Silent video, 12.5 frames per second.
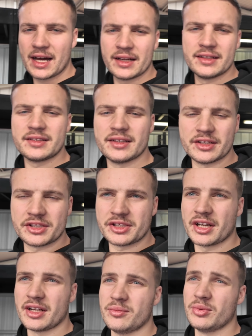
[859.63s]
add into this
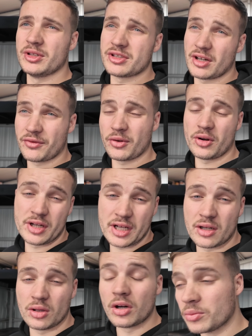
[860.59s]
shed, which I've thrown
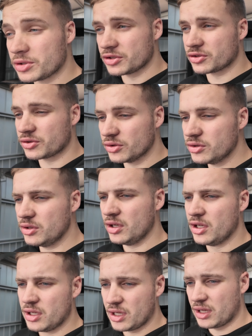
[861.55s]
out a lot, which is good.
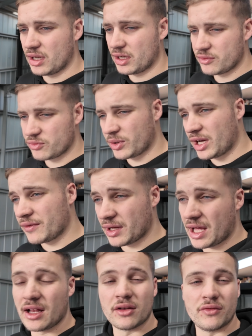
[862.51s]
And we have
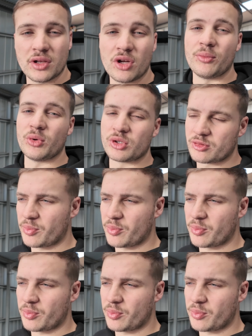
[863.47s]
a hell of a lot more